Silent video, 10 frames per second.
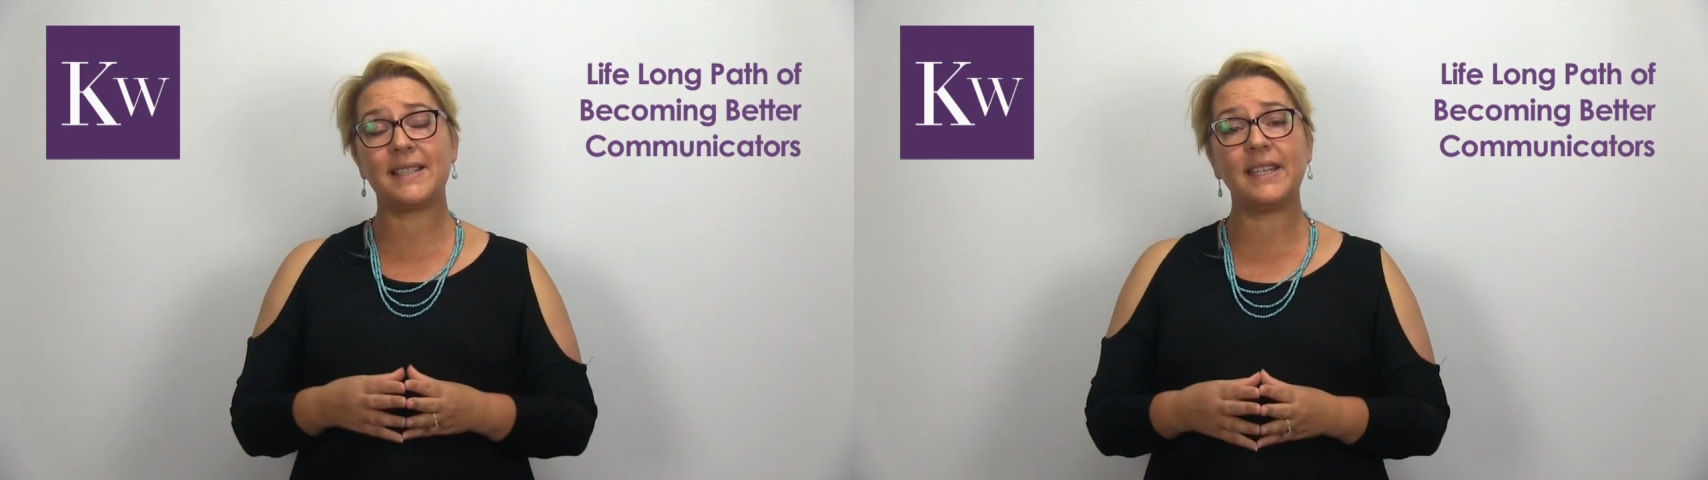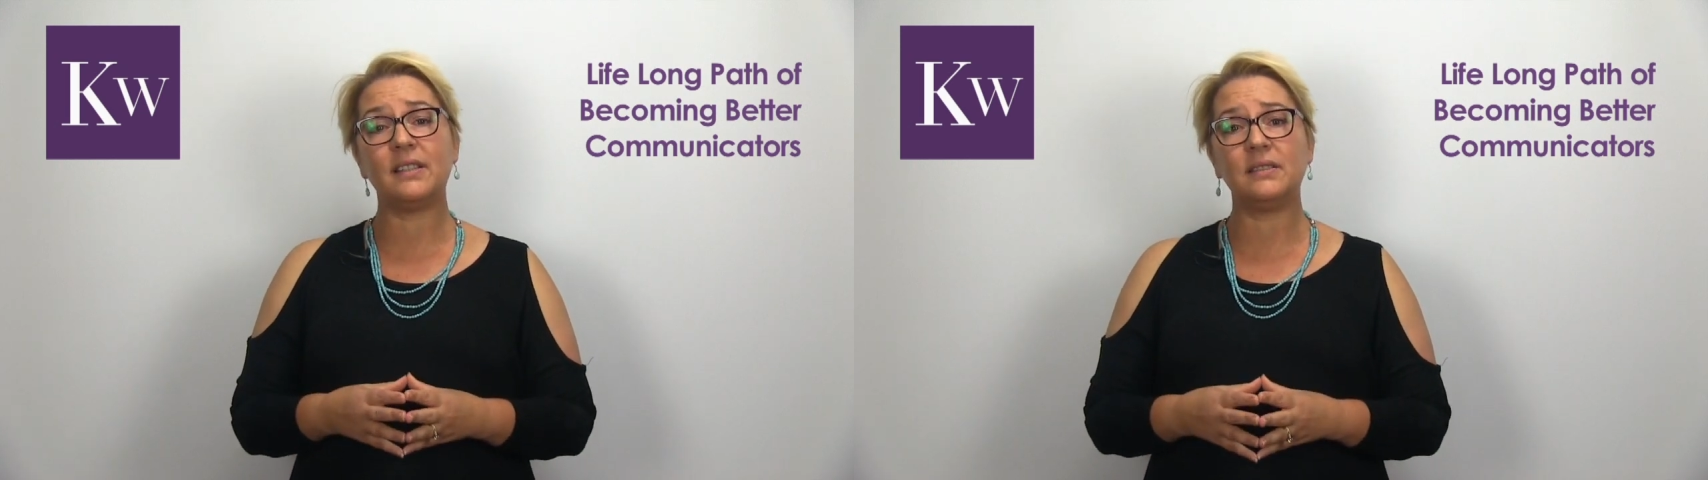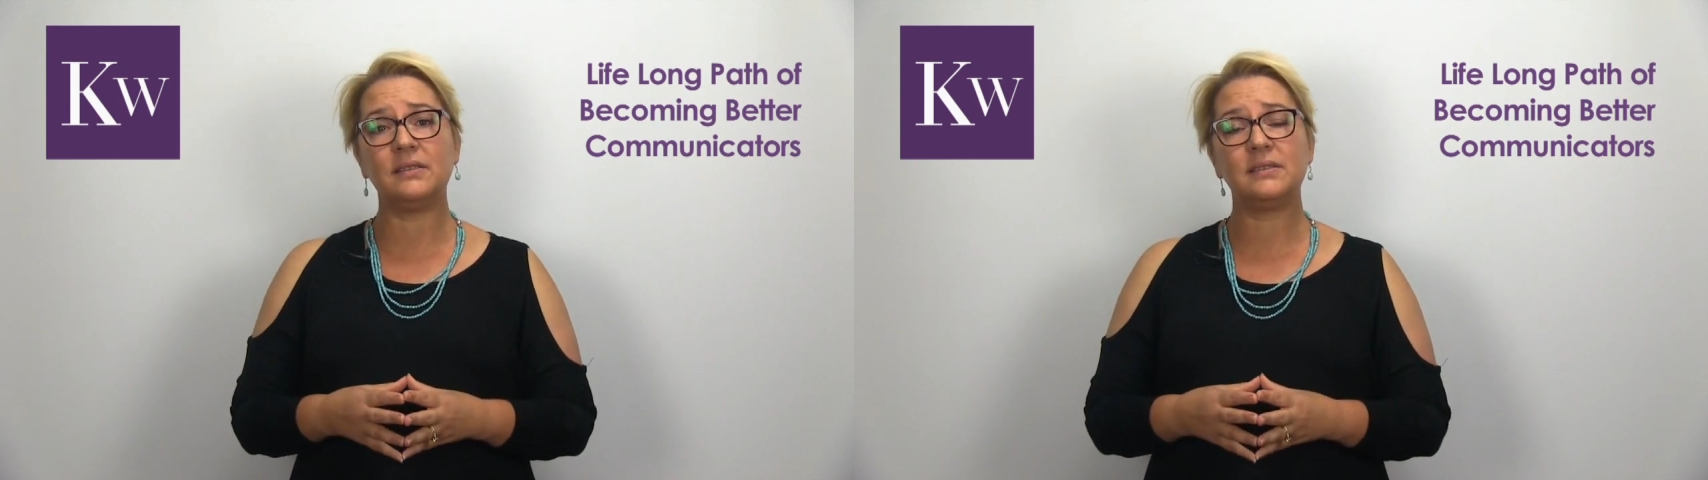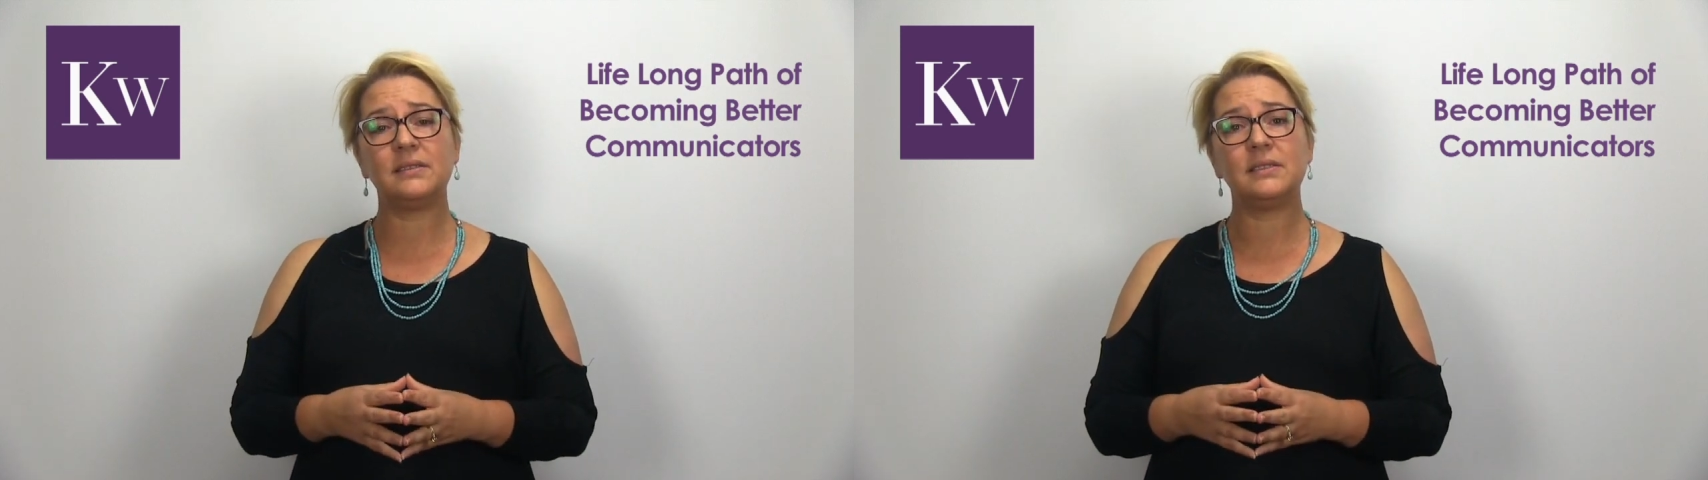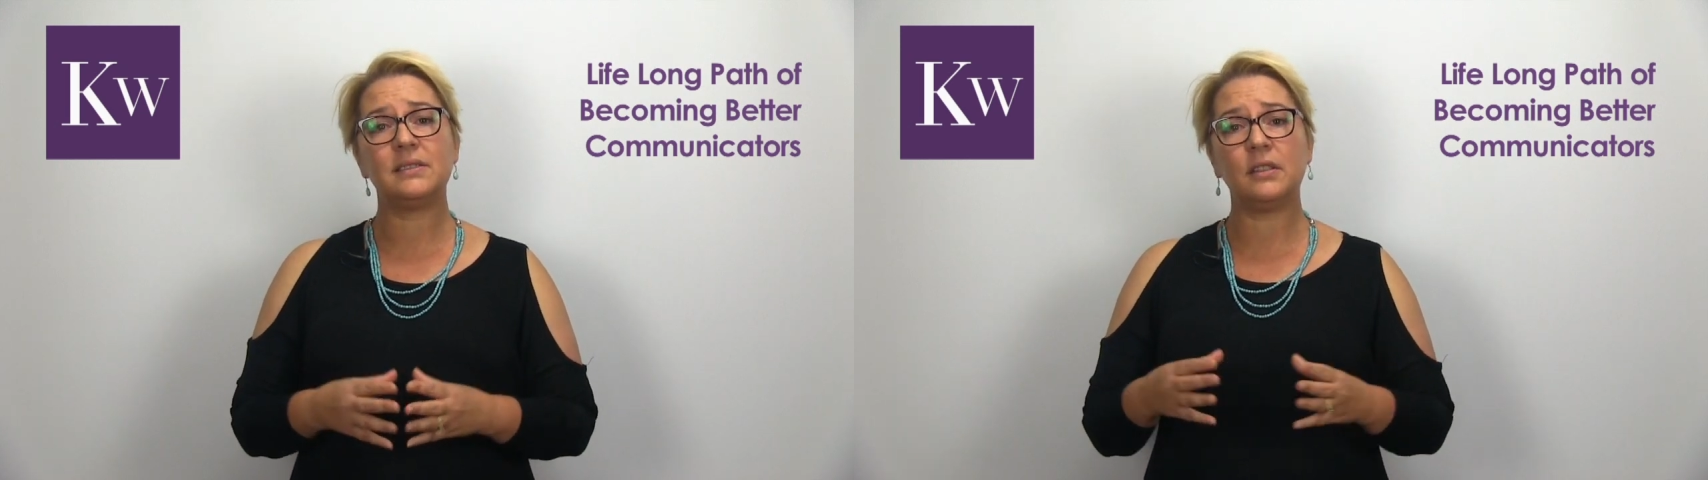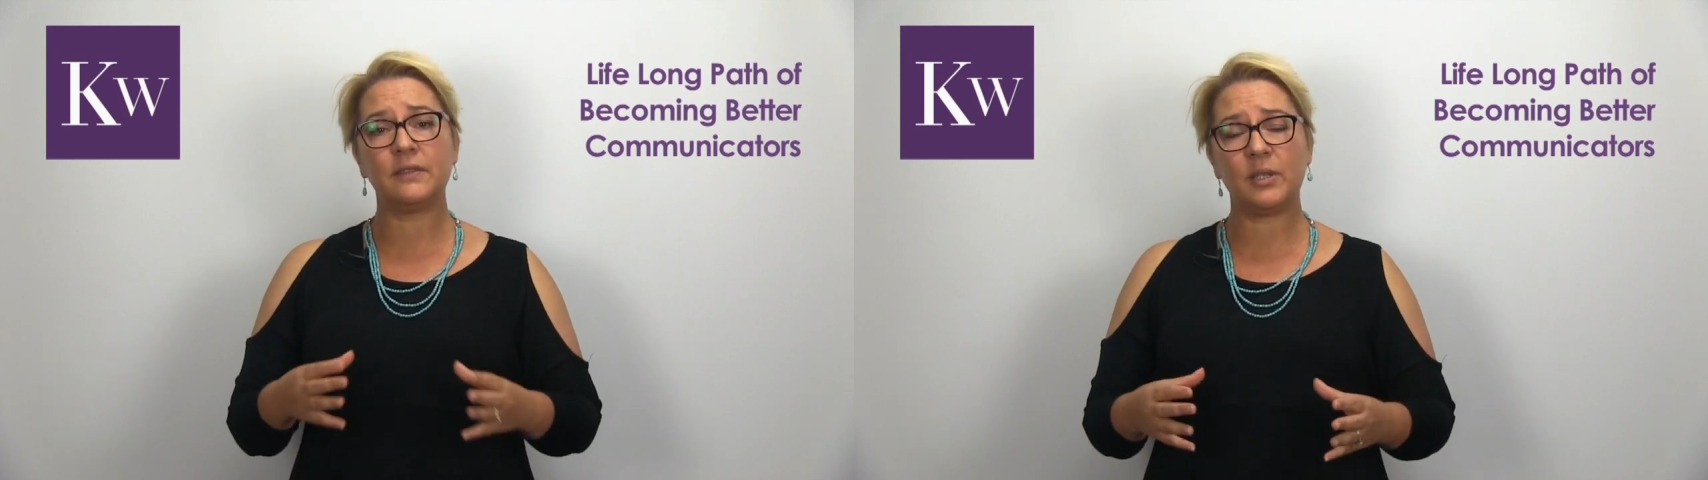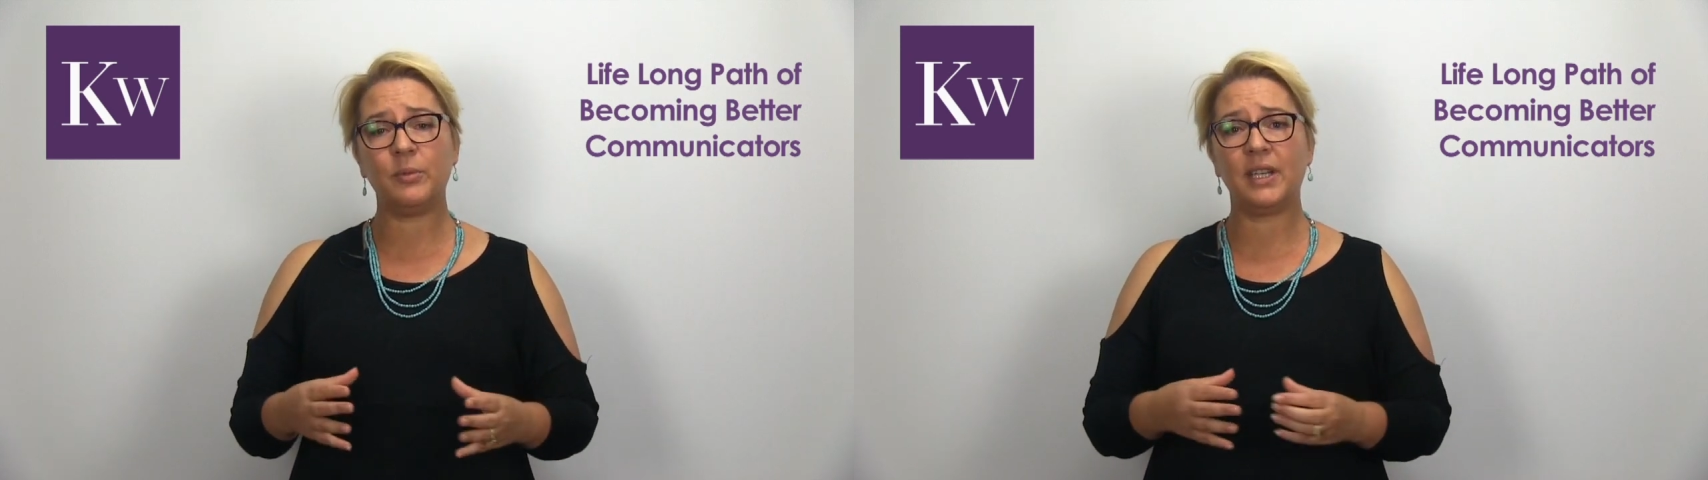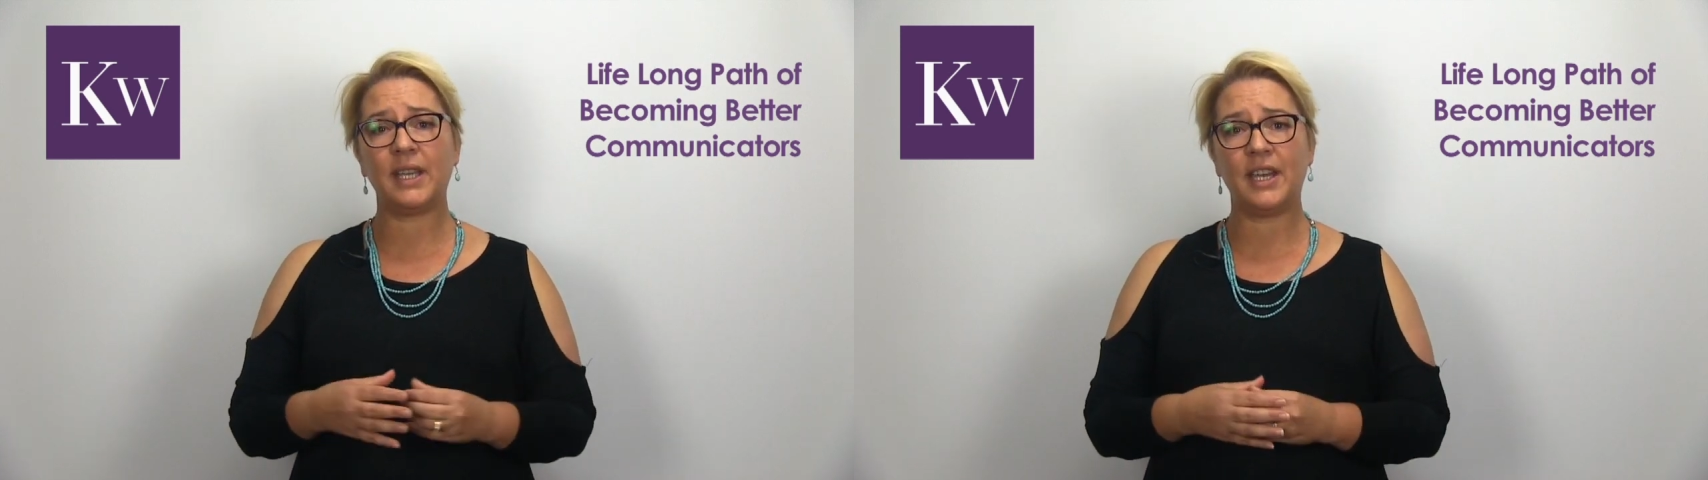skill of
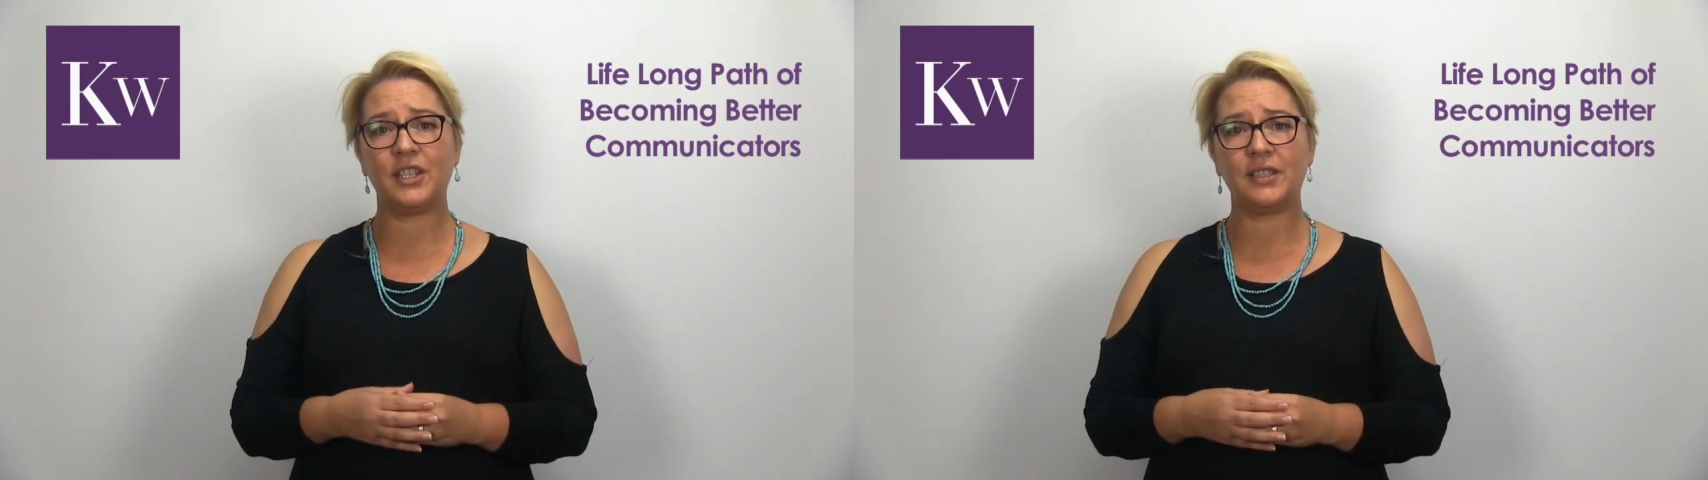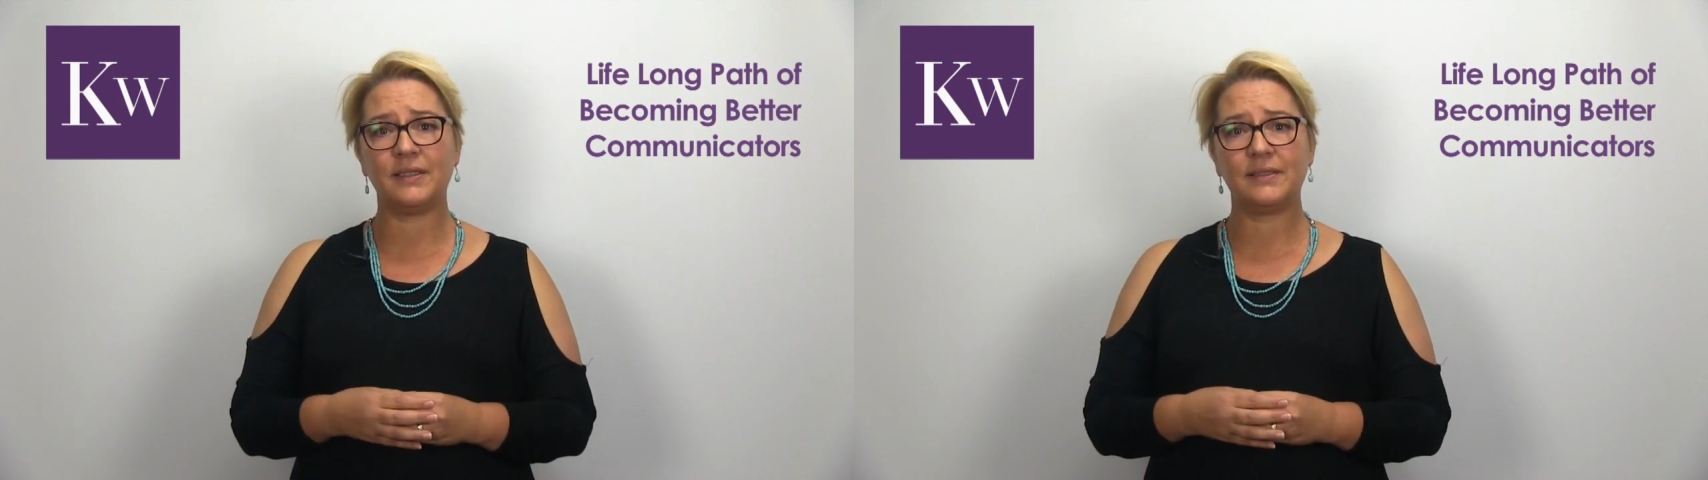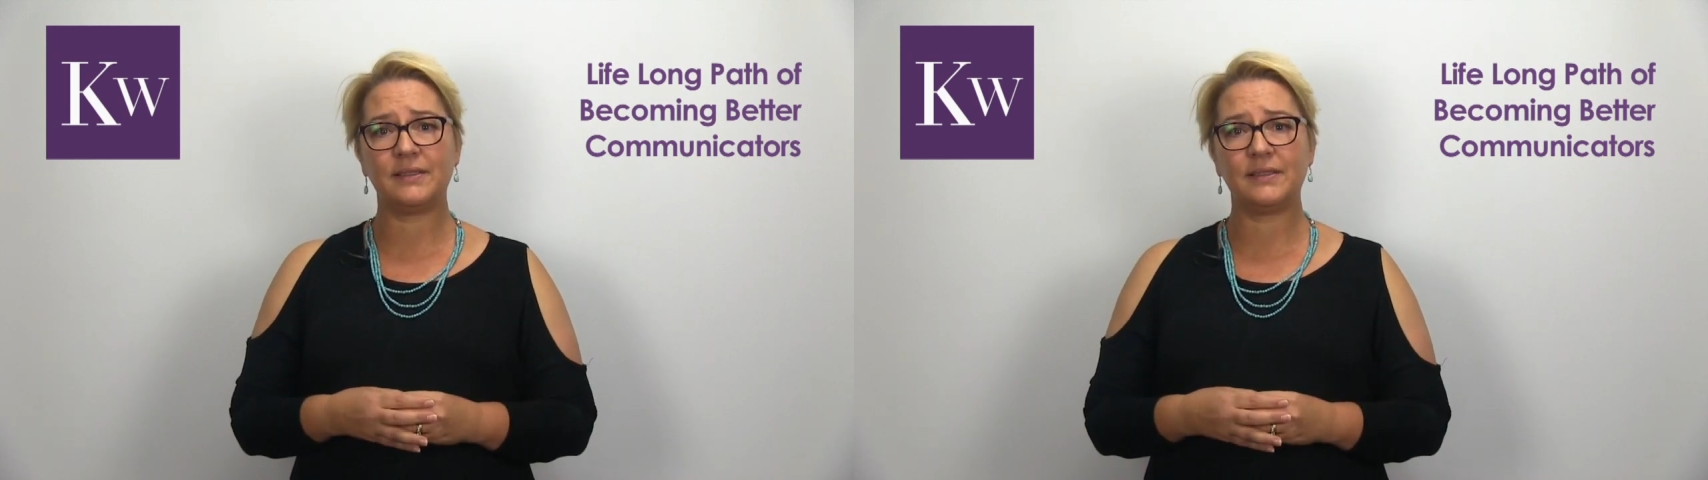communication.